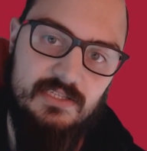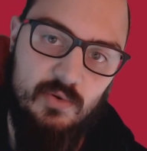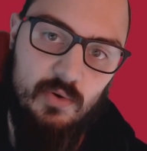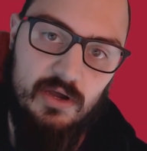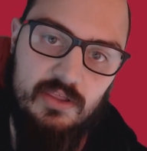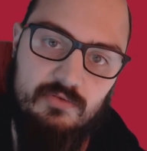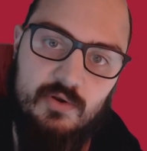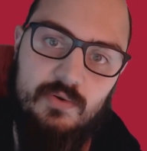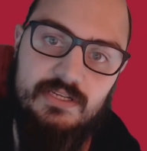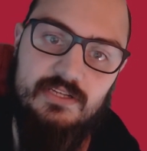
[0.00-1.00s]
walk
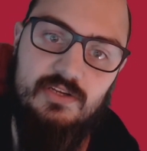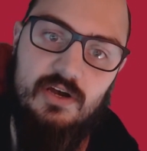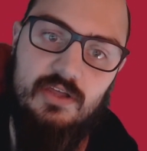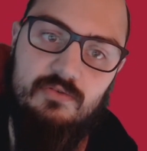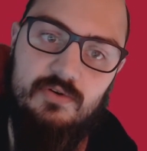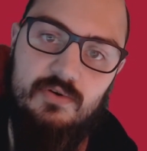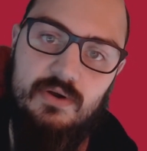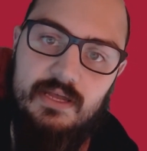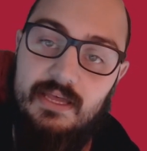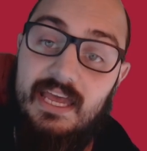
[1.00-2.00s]
through and to talk through
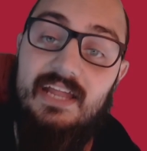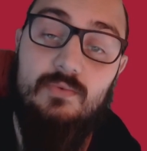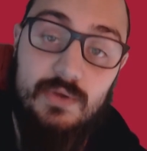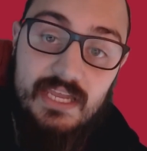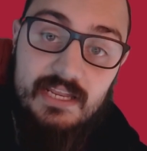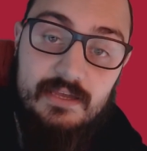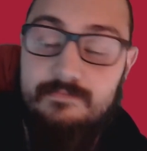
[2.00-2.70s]
and read.